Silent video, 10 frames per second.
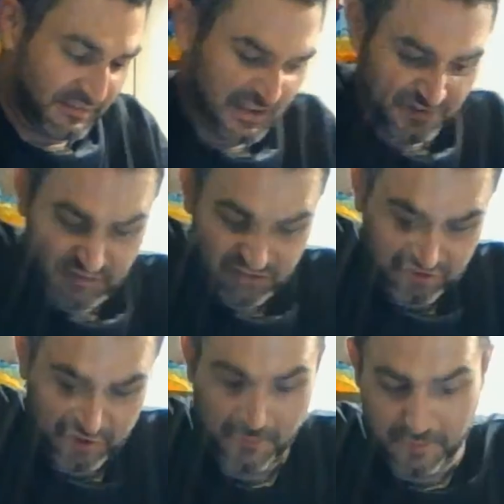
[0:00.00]
I got to just
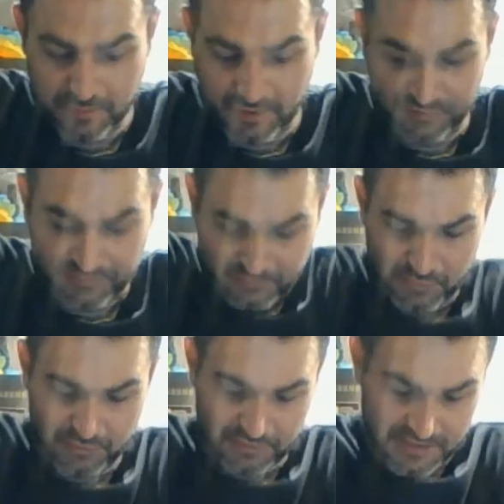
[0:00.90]
share my brother's
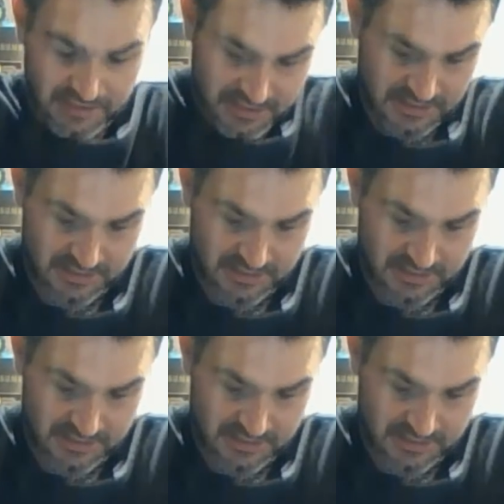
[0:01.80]
story,